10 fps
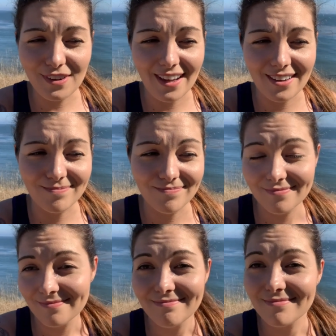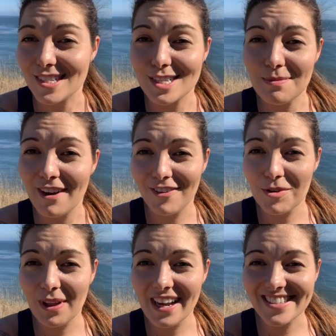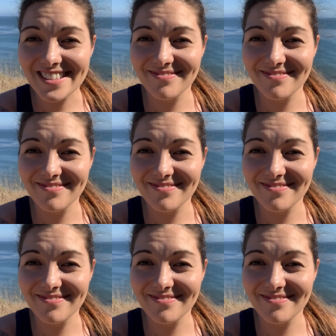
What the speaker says: and this is my favorite place.